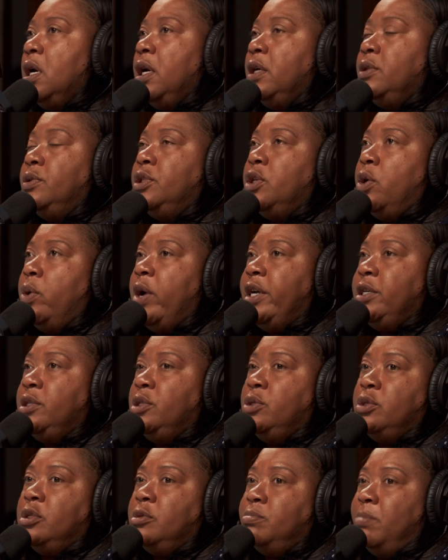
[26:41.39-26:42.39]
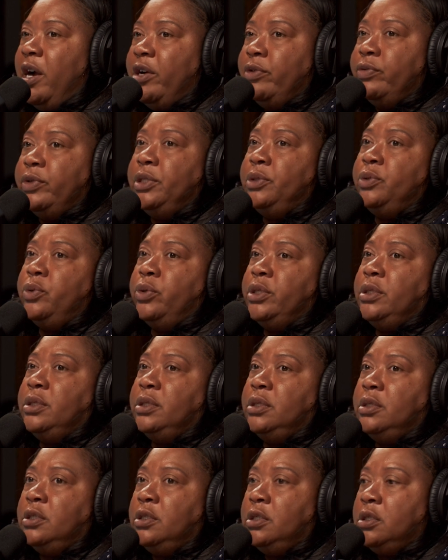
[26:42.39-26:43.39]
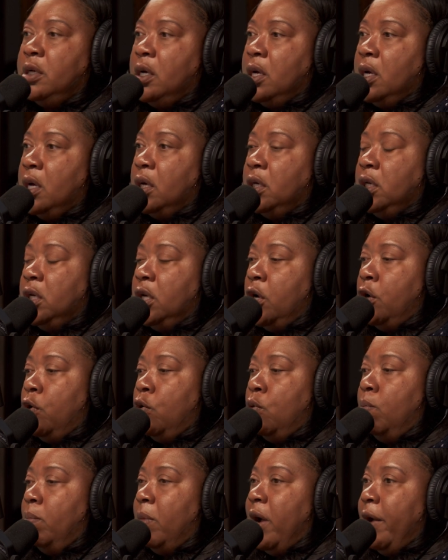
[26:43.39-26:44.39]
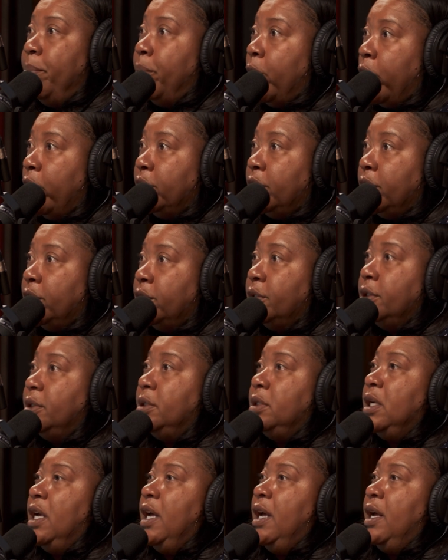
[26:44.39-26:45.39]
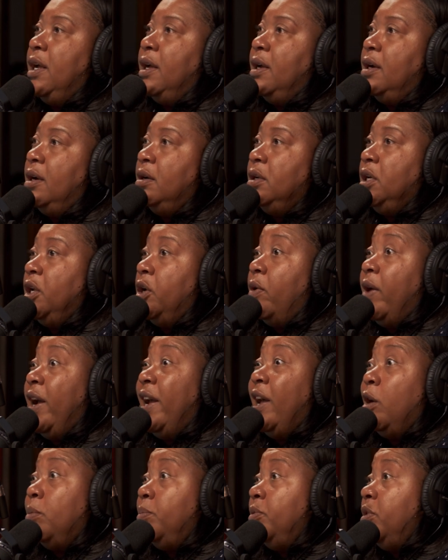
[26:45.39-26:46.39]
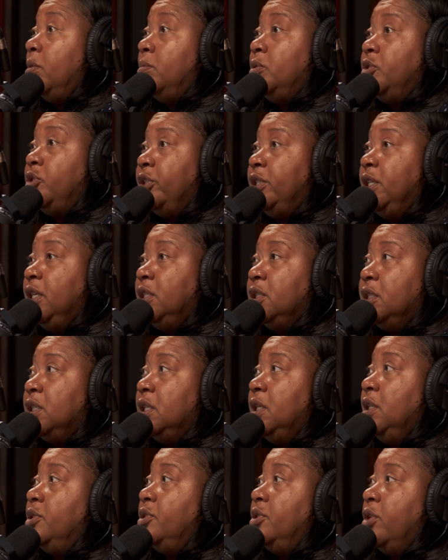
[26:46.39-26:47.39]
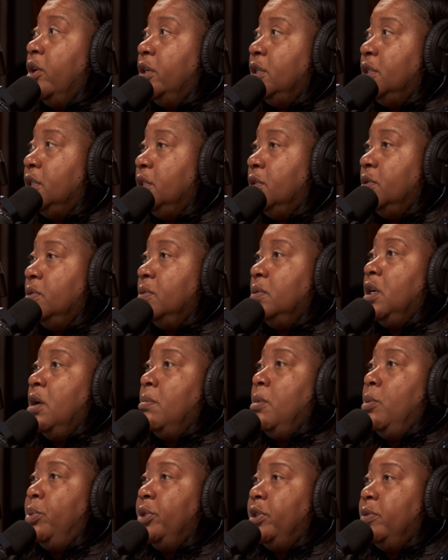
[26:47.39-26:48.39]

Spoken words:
And so I used my resources, my partners, and, I helped them strategically start to come up with a